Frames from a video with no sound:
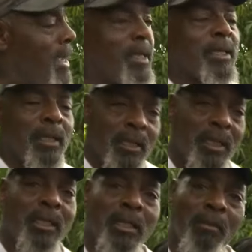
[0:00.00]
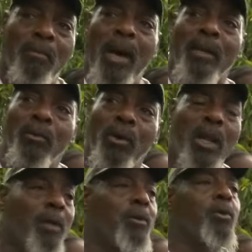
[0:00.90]
It's, it's, it's something about the
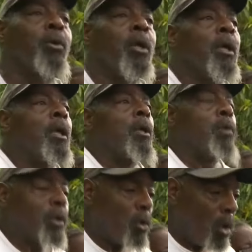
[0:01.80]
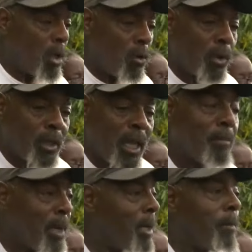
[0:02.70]
world. I don't know what's going on with
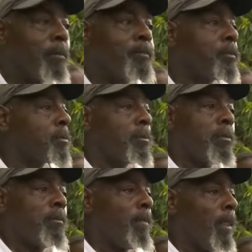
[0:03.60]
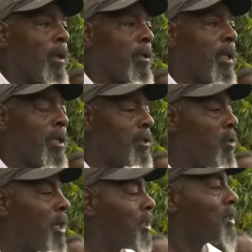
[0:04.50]
that, but there's
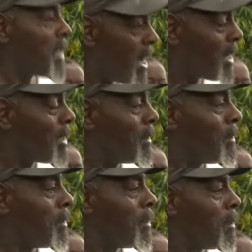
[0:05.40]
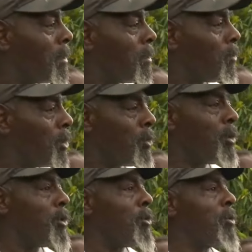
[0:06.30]
no understanding when you
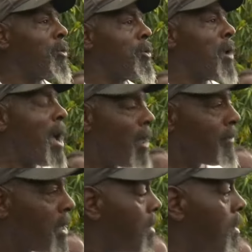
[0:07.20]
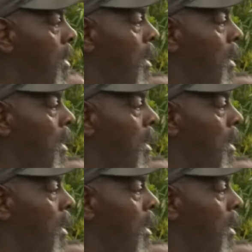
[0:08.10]
when you when you're out there